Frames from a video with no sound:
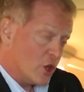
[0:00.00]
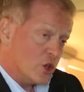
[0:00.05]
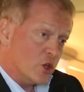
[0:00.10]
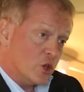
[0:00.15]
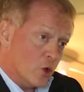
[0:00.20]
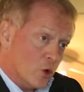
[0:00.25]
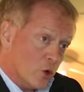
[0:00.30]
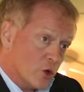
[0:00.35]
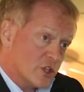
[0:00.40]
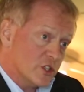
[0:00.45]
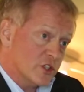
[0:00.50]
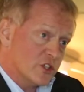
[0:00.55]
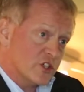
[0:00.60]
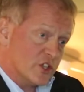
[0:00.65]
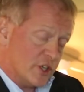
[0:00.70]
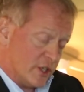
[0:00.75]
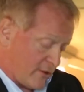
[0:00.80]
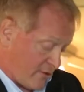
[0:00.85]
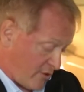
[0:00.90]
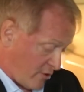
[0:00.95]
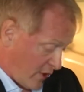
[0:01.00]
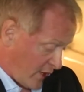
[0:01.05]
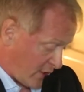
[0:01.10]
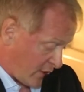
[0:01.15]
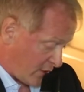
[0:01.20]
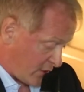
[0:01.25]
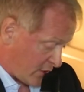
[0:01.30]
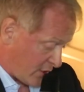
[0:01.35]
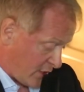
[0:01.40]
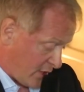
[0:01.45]
your concern for
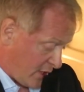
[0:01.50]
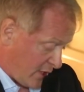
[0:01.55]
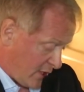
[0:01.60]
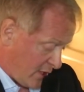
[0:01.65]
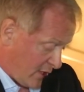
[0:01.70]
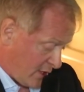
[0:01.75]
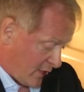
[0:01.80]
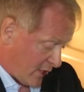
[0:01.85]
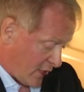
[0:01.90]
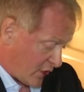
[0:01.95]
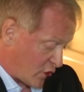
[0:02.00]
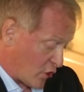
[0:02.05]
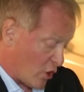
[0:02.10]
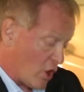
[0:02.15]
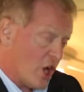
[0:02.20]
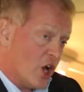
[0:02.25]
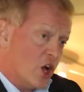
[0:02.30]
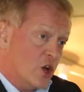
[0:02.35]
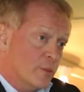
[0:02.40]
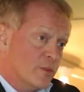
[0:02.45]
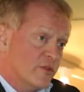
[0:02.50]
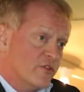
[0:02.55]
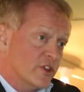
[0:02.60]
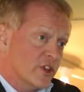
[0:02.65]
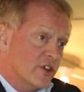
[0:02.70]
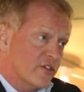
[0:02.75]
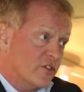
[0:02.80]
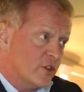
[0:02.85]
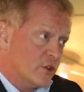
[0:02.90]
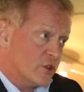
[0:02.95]
others, and your hope for
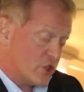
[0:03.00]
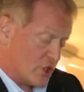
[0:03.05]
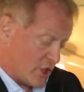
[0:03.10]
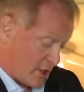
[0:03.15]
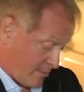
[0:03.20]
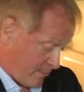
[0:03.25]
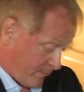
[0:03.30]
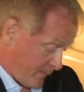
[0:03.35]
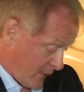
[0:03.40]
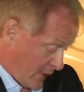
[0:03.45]
the future.